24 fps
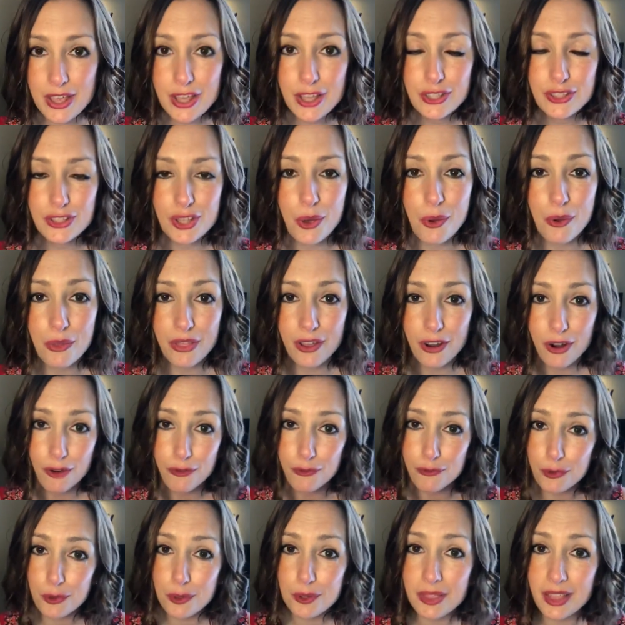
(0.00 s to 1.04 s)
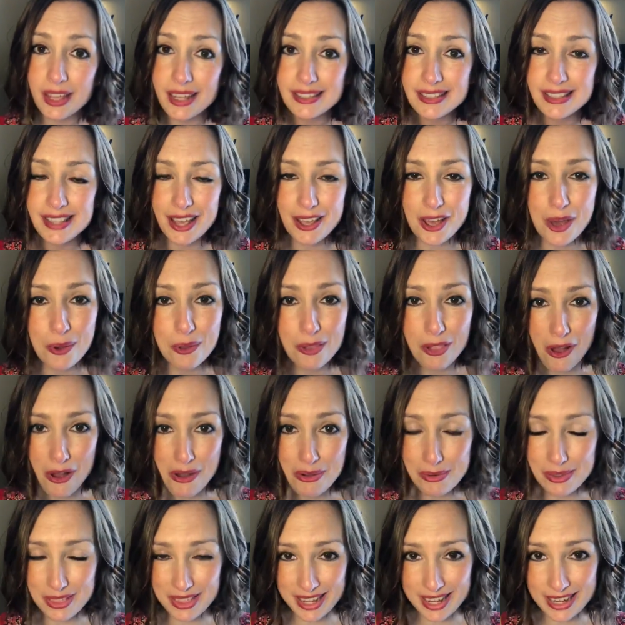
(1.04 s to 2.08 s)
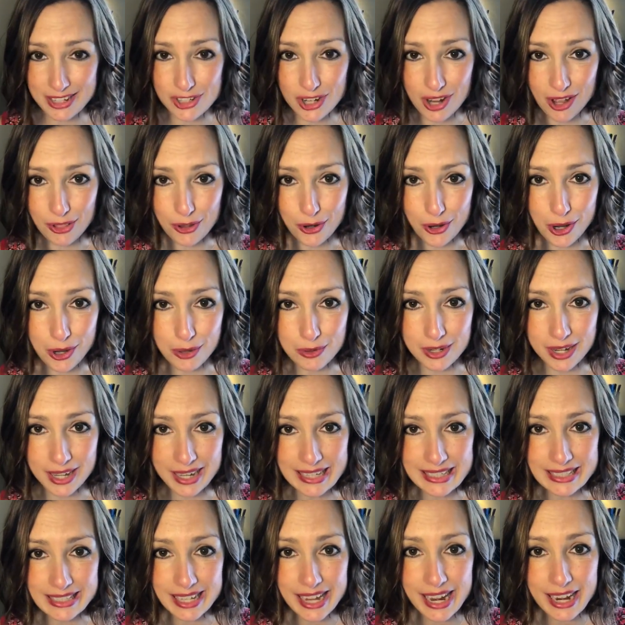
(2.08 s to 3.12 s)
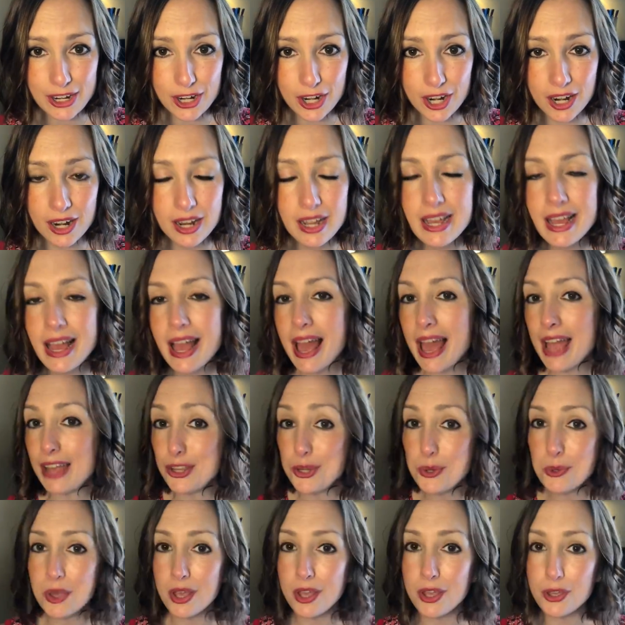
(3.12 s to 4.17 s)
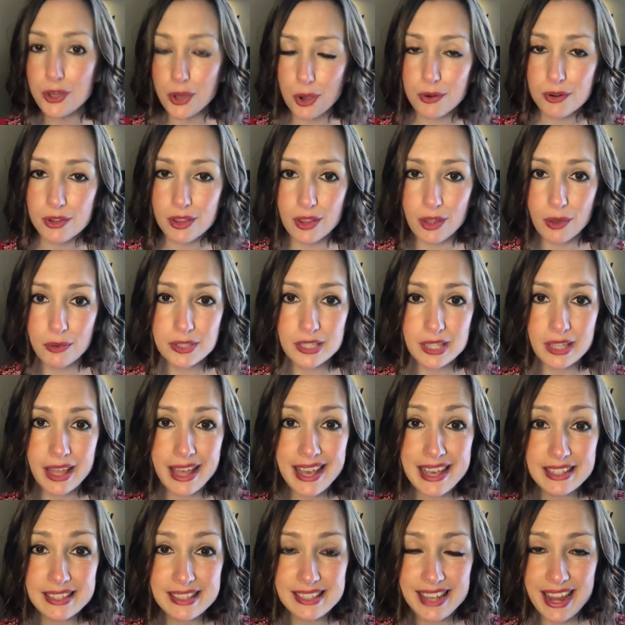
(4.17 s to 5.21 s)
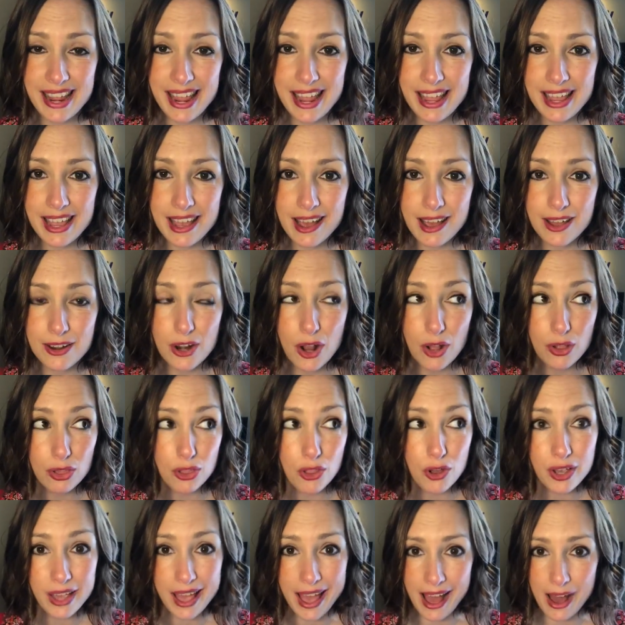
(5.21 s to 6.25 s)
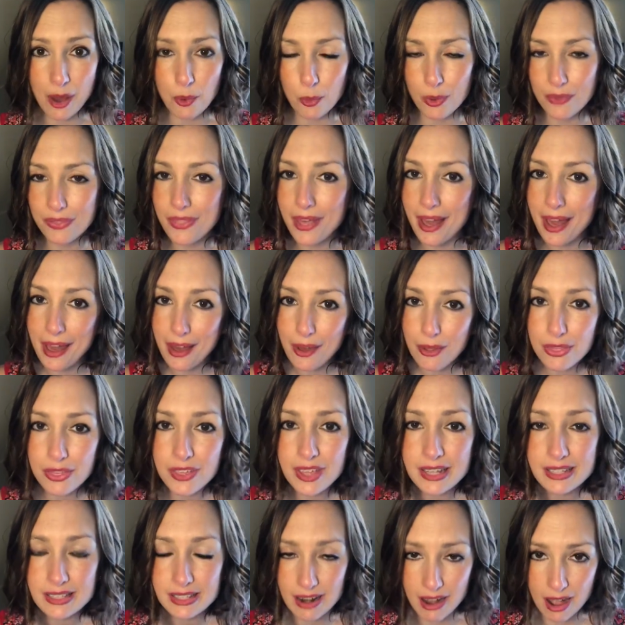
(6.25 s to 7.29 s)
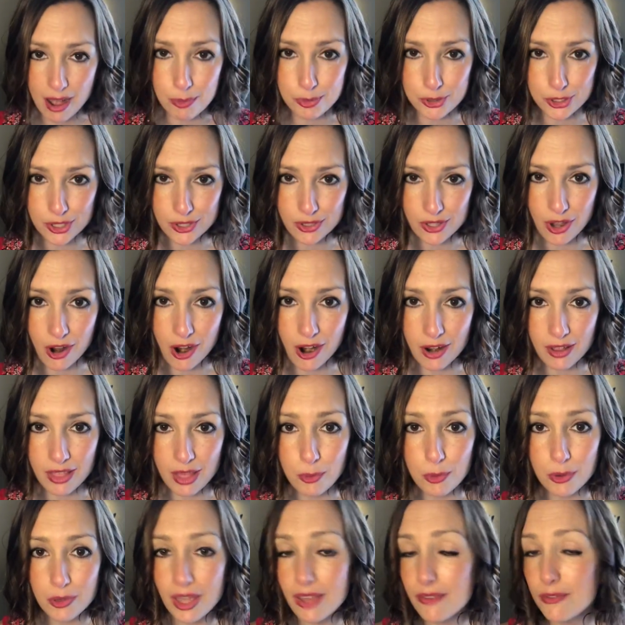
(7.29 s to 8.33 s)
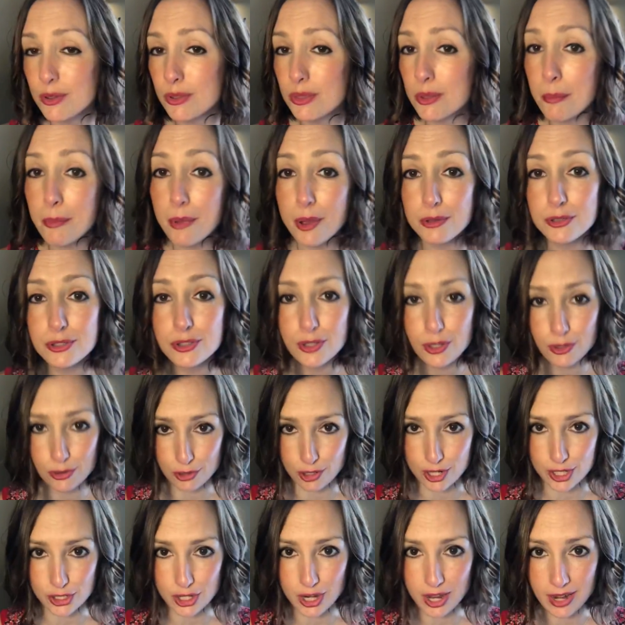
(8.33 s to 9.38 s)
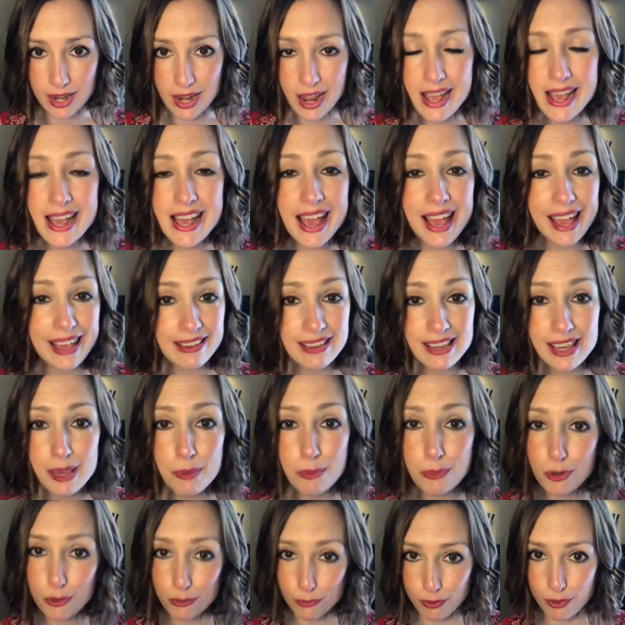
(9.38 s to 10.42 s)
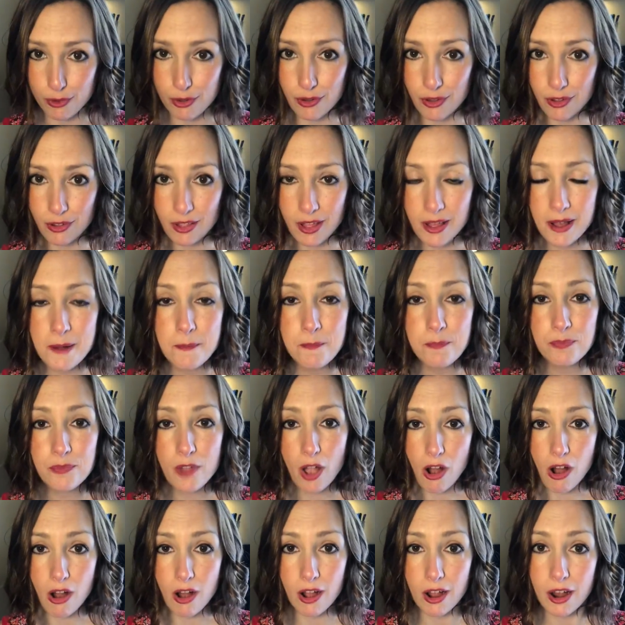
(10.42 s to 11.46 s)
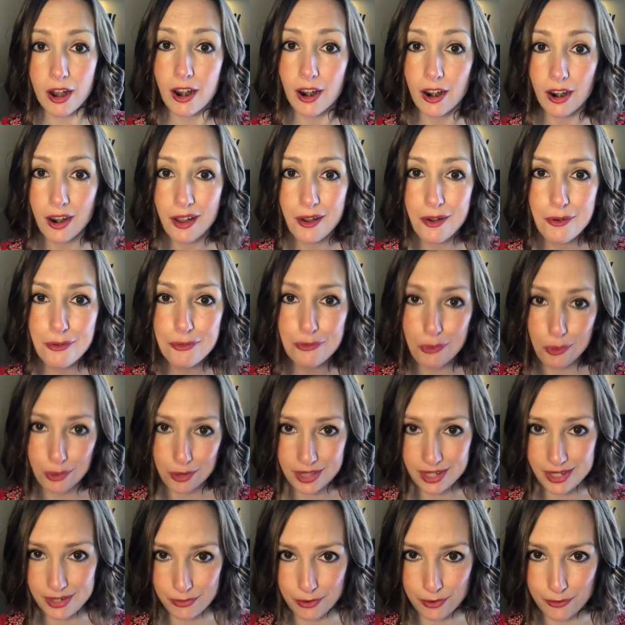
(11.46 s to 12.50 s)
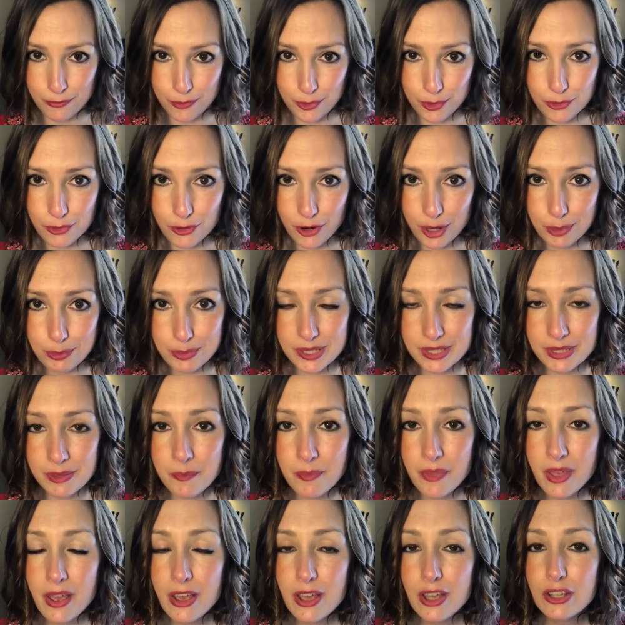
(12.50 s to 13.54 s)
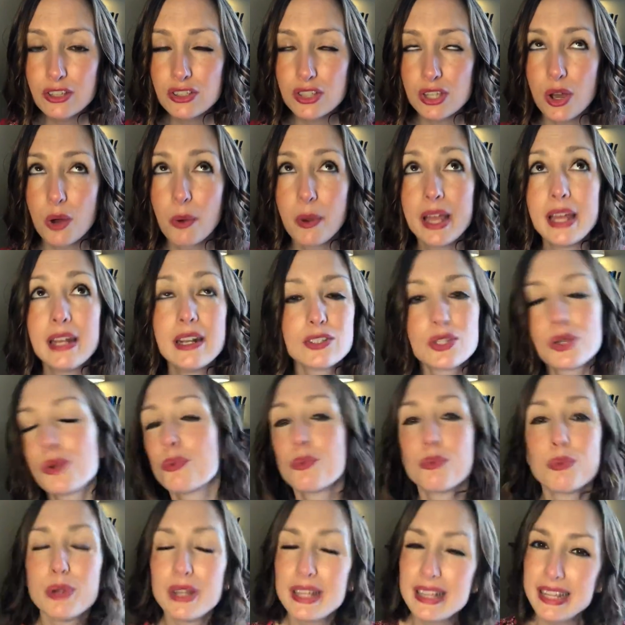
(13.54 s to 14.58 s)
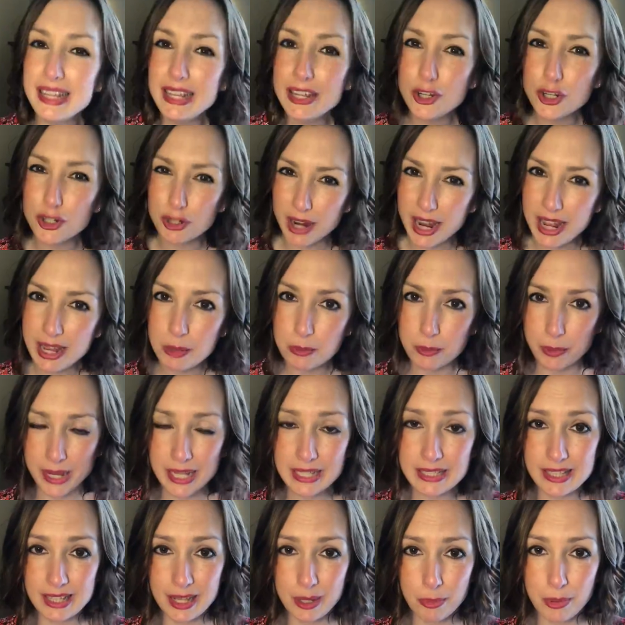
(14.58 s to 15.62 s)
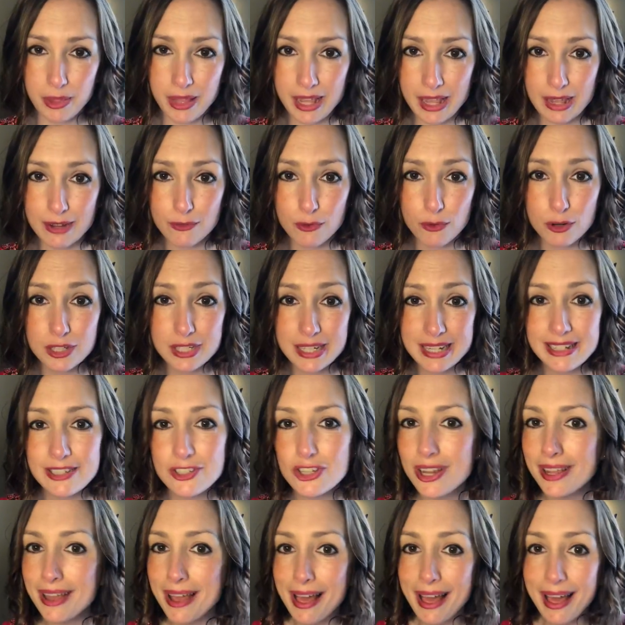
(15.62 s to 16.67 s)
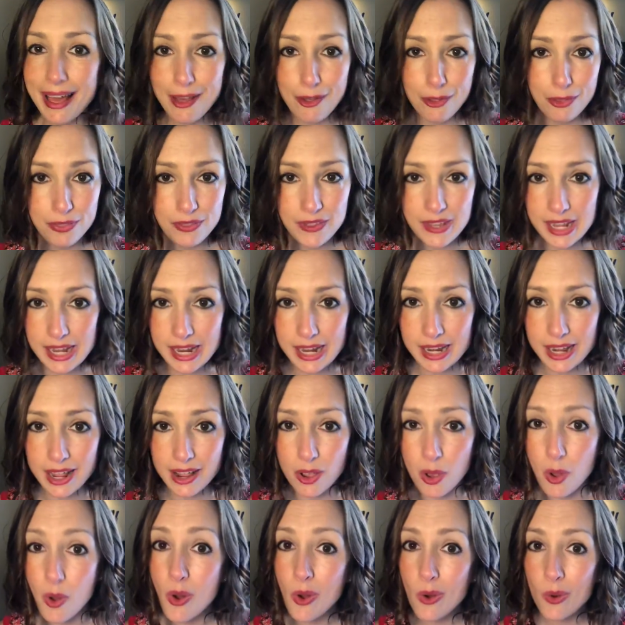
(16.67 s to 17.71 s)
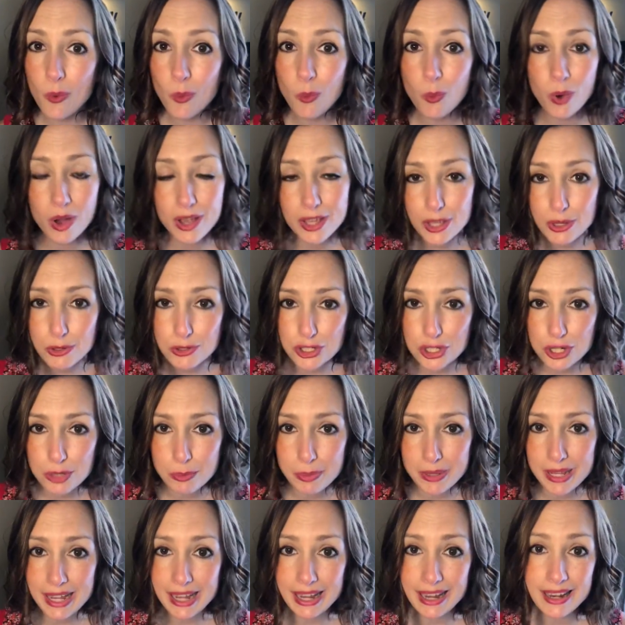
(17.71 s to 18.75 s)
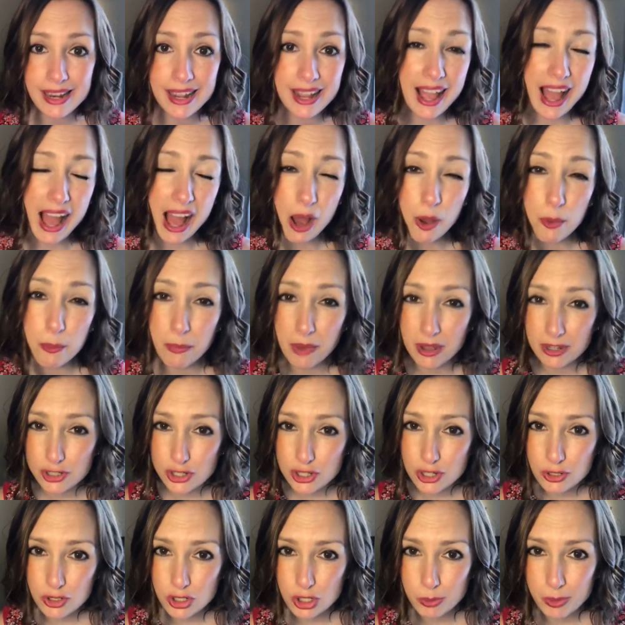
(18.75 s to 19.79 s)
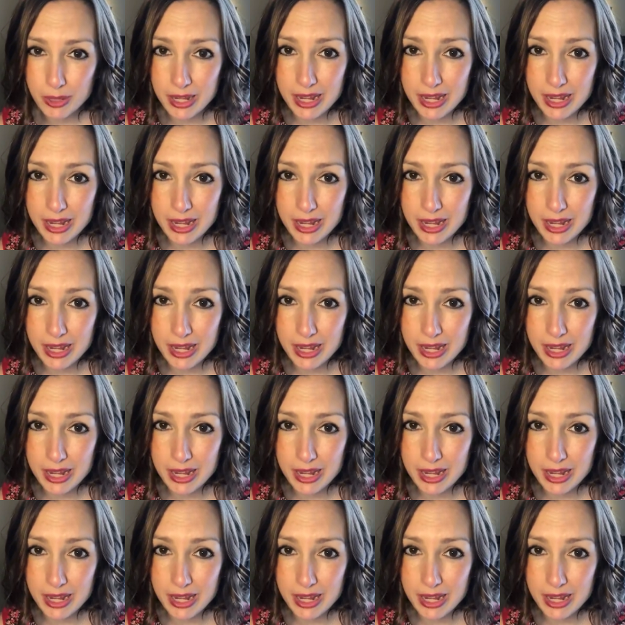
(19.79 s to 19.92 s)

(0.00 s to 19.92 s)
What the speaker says: So there are food lists that go along with each color-coded container, and you can go to those lists and look at what the healthiest options are that will give you the most nutrition and keep you full are for the different food groups. So it is a really great basic plan for teaching healthy eating, what you should be eating, how much you should